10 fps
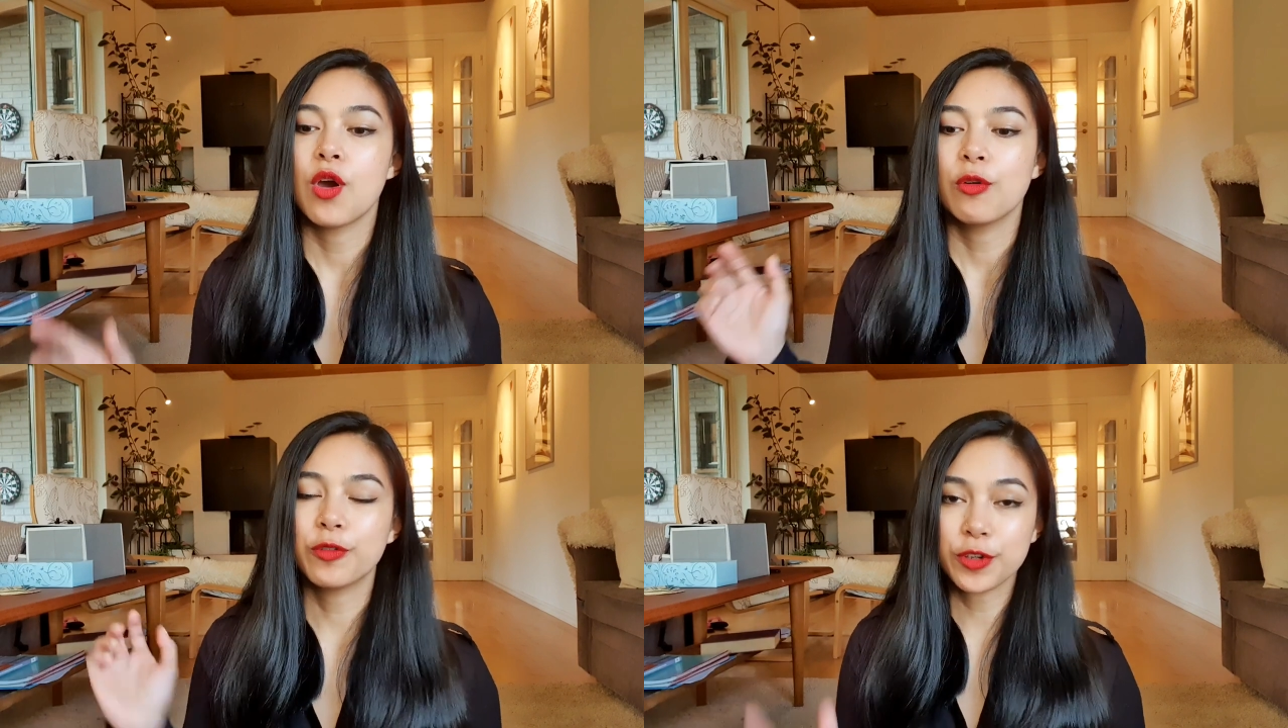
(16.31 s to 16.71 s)

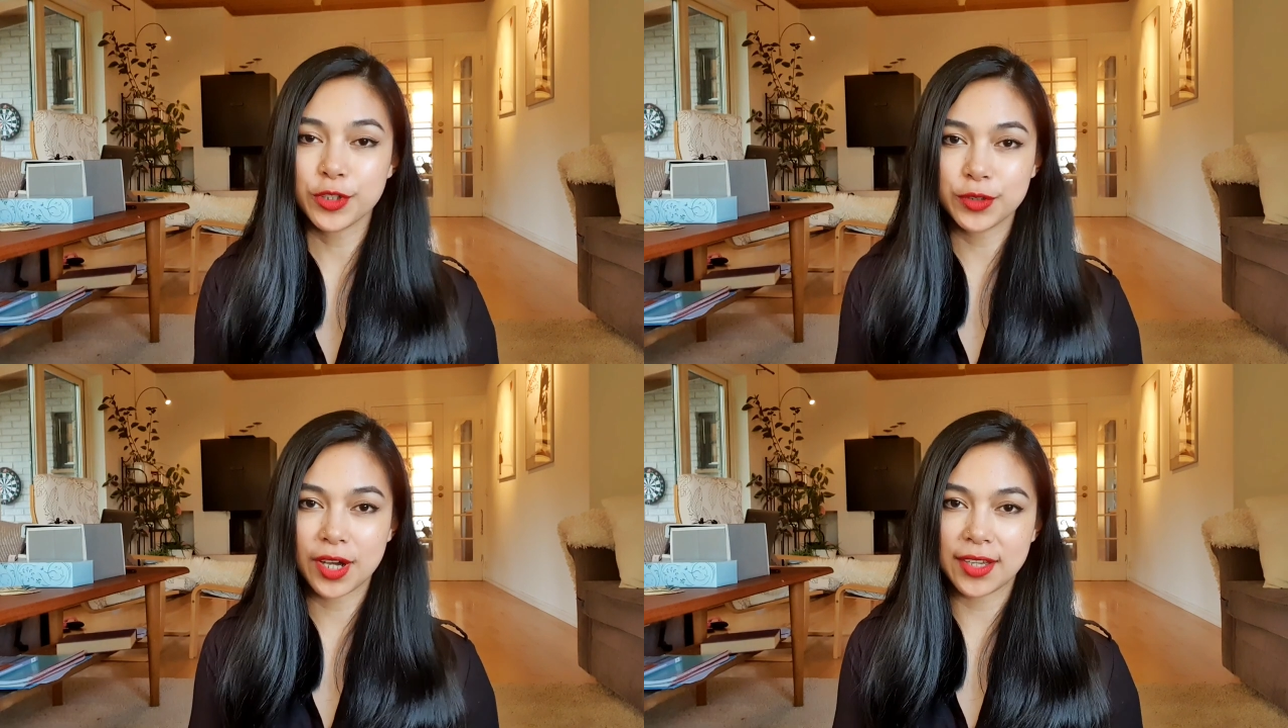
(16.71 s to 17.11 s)
For
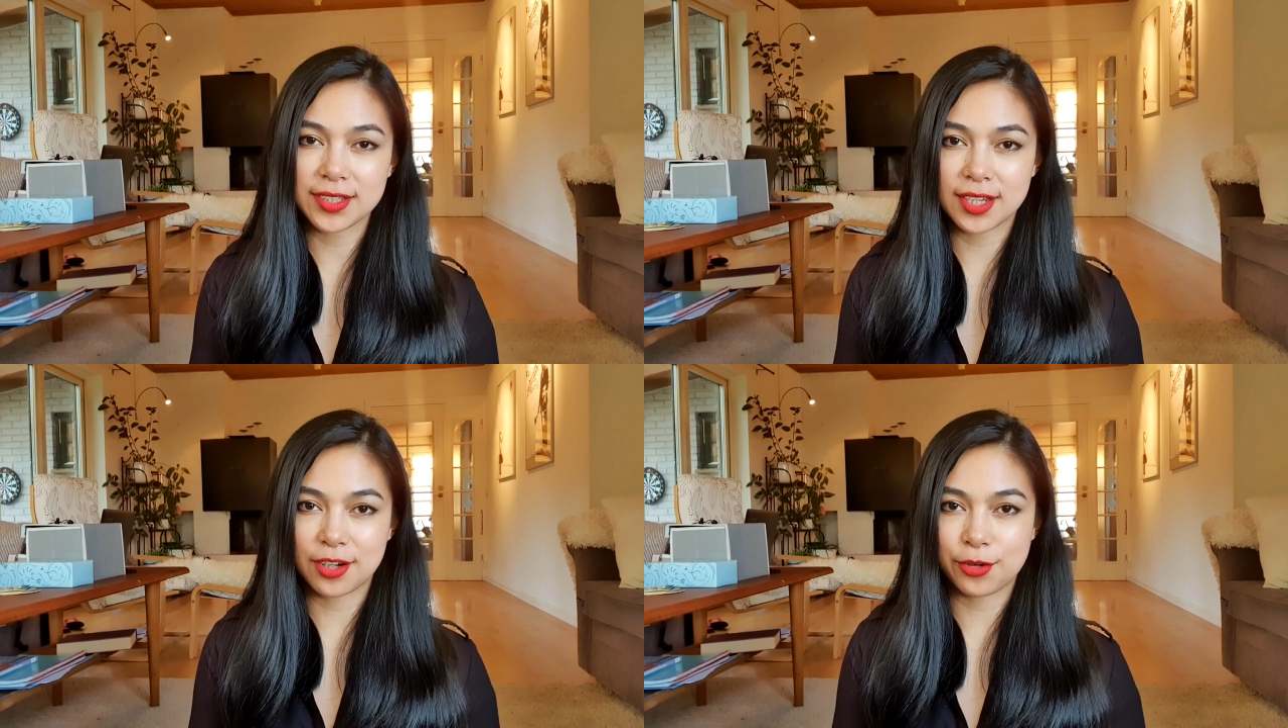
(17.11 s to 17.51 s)
you guys
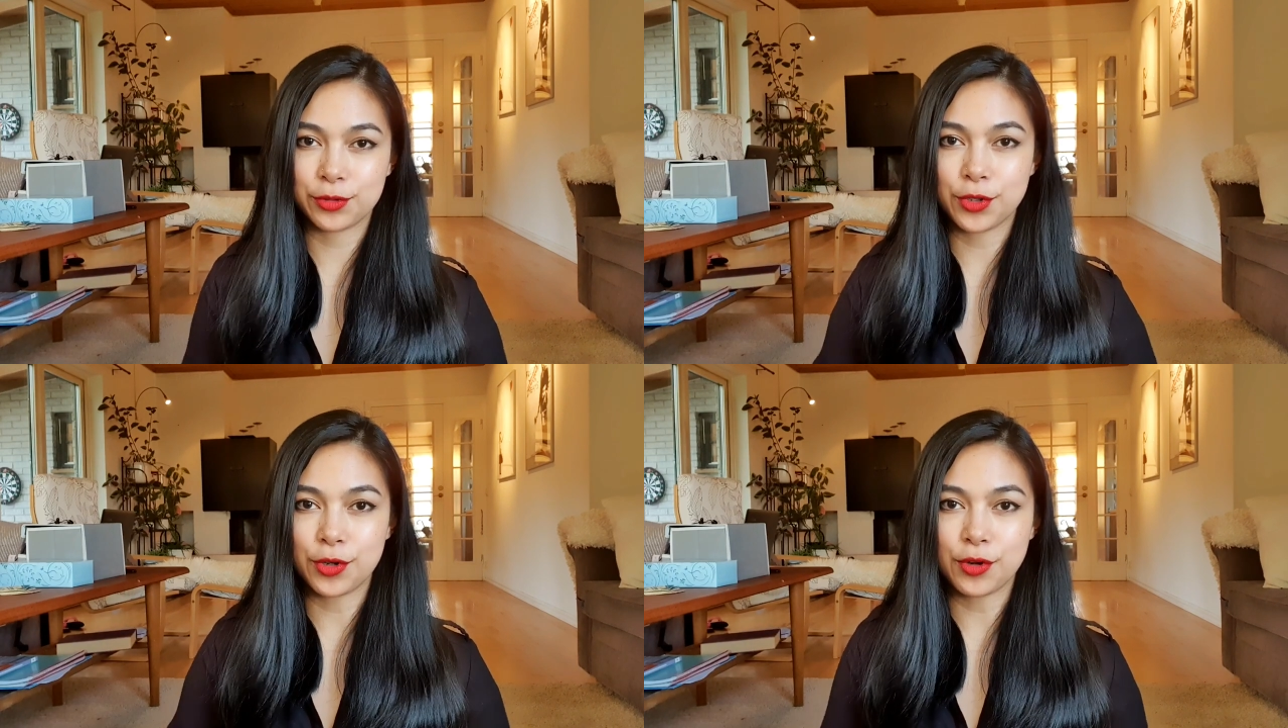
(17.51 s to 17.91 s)
that don't
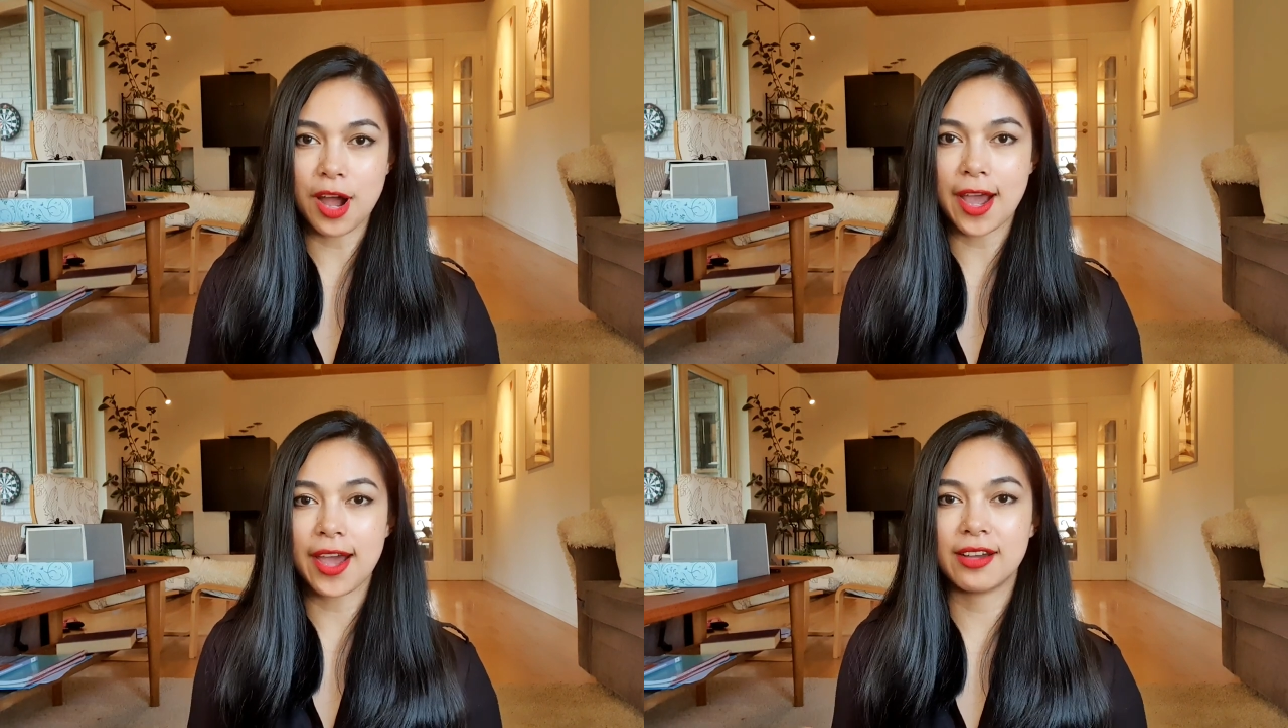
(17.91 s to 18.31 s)
know,
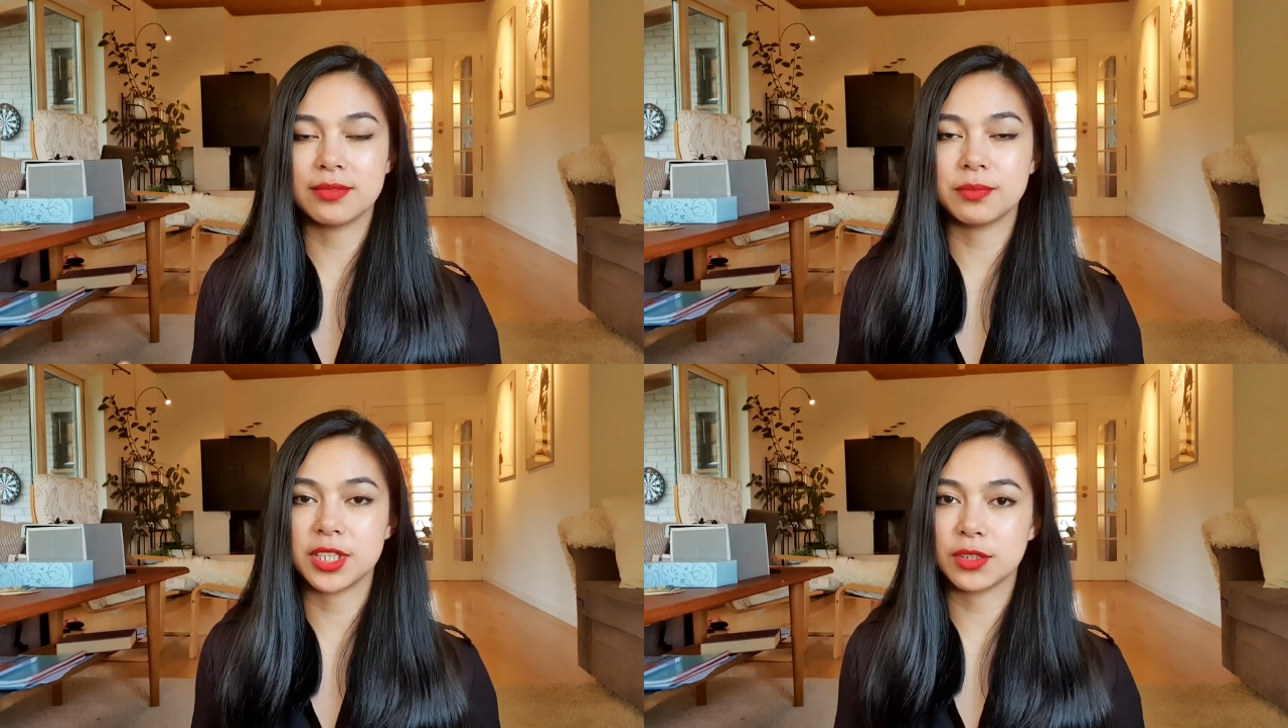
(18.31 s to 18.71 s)
I
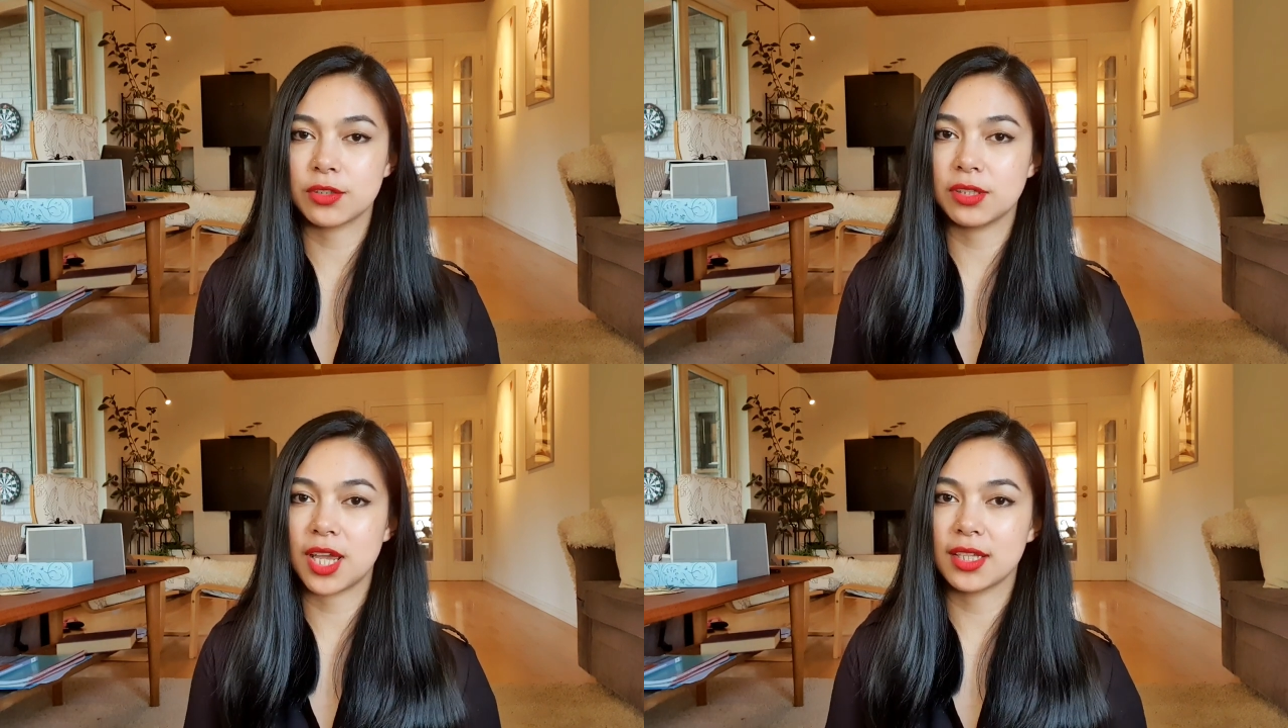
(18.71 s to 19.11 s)
have been
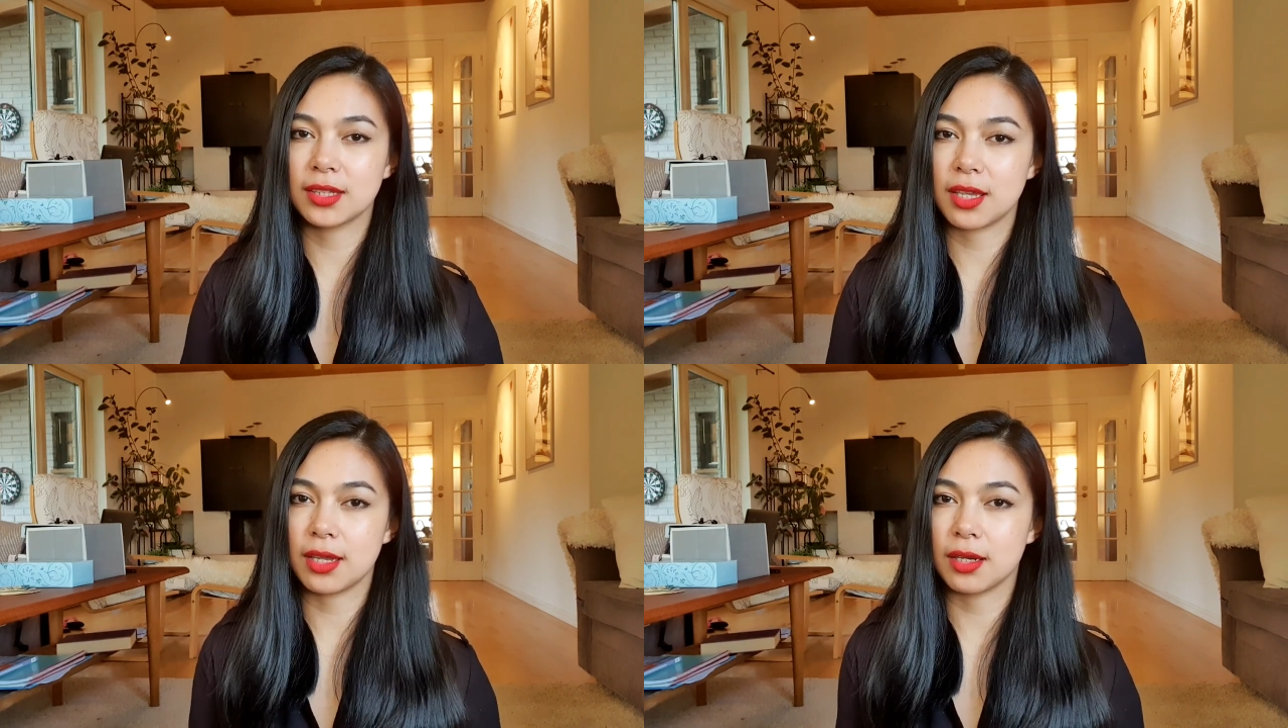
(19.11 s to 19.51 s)

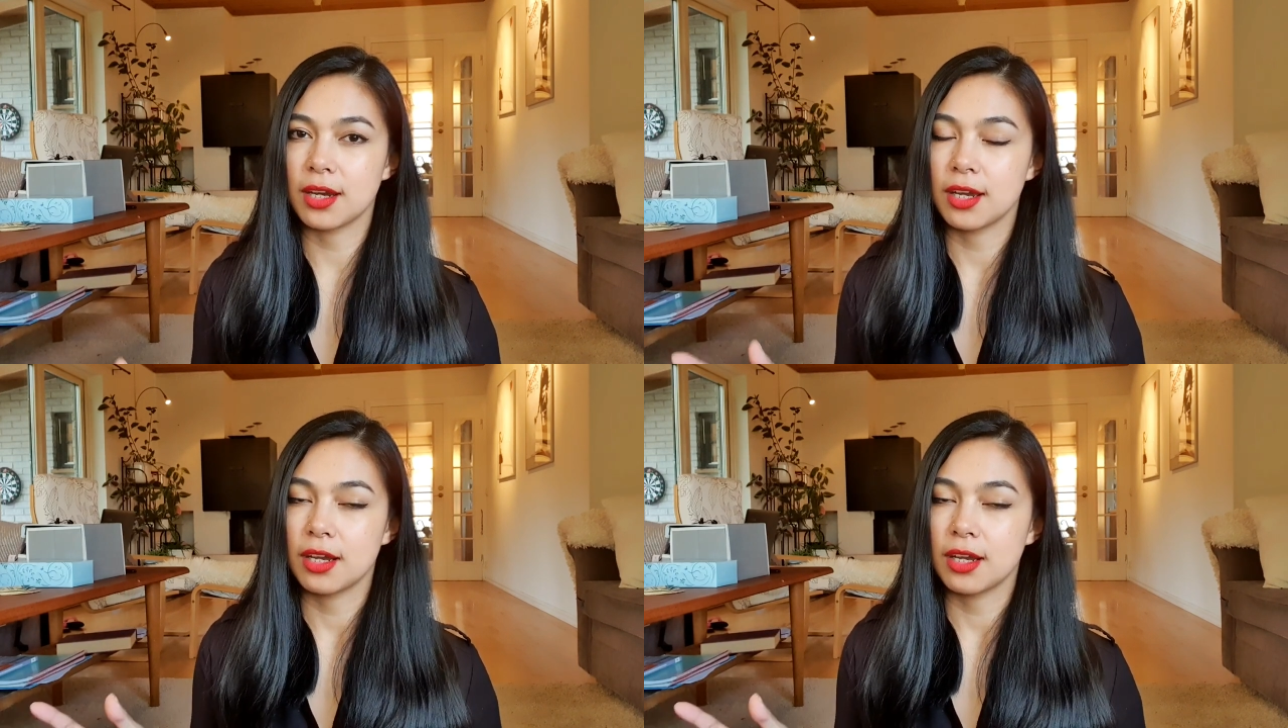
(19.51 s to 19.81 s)
collecting